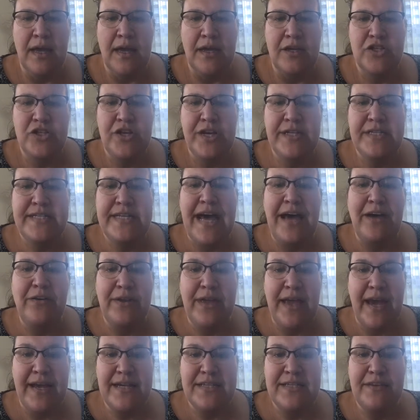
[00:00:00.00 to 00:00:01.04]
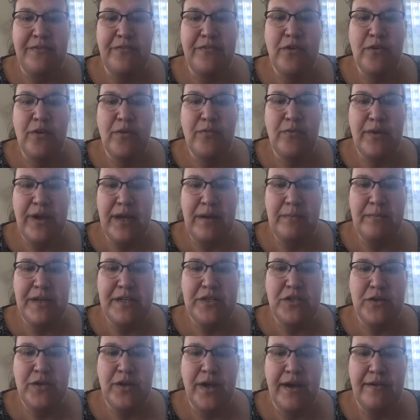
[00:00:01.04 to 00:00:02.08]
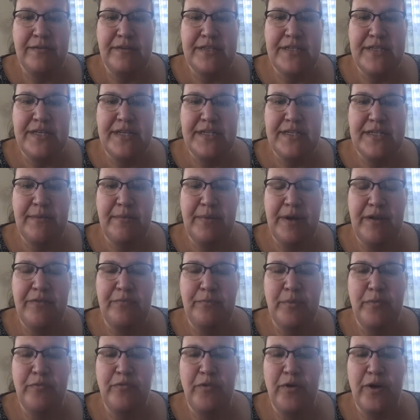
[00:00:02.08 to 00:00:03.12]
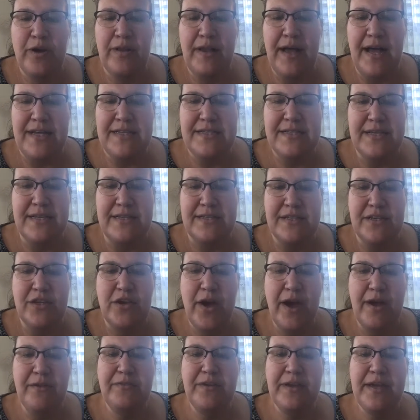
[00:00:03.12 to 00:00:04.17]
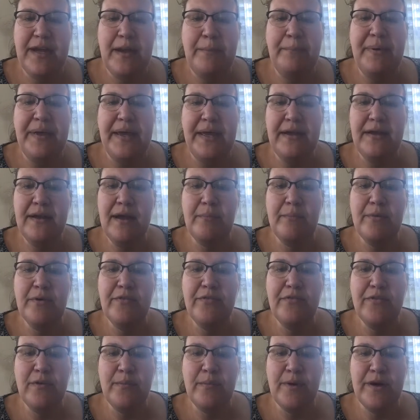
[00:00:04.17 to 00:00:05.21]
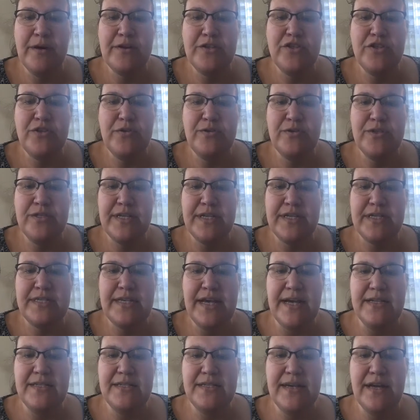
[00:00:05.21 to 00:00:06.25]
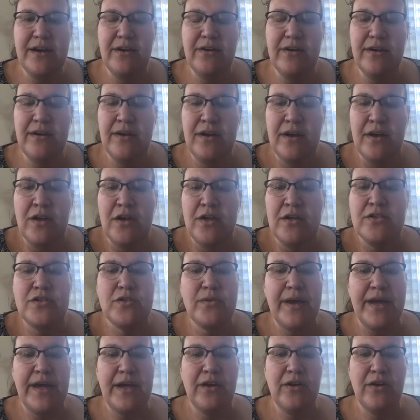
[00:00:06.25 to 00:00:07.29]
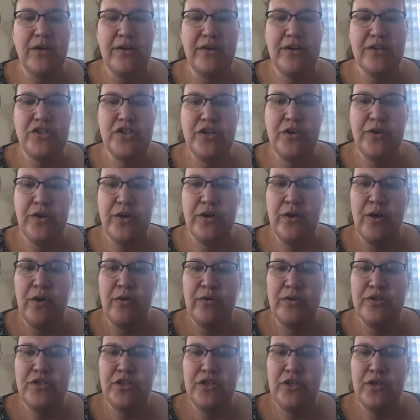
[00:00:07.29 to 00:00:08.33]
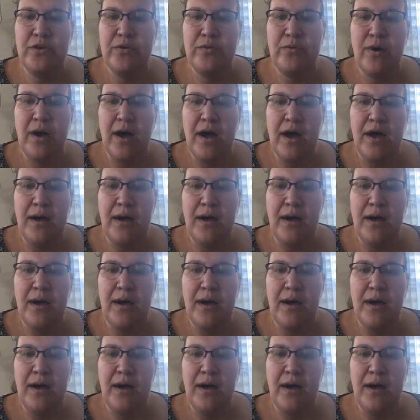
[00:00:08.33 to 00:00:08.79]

Chantel, yes, if you're a readmit to, you have to see somebody before classes. You have to get a PIN number from our Student Success Center. So I encourage you to go to